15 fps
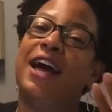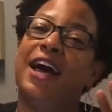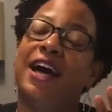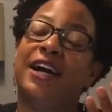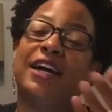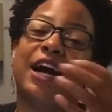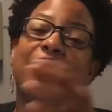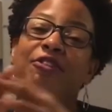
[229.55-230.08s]

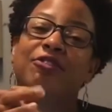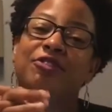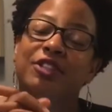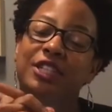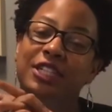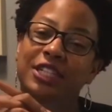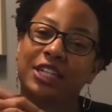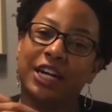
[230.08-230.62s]
I got
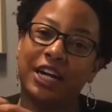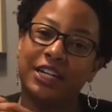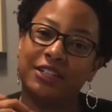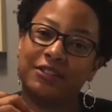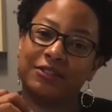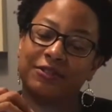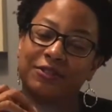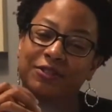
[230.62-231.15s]
really
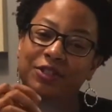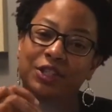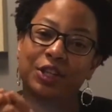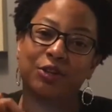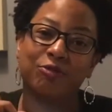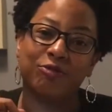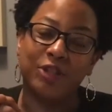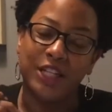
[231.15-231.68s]
great news
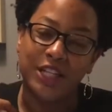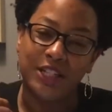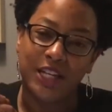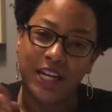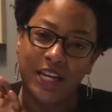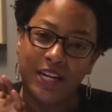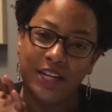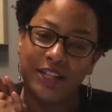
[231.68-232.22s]
a week
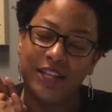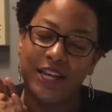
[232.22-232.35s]
later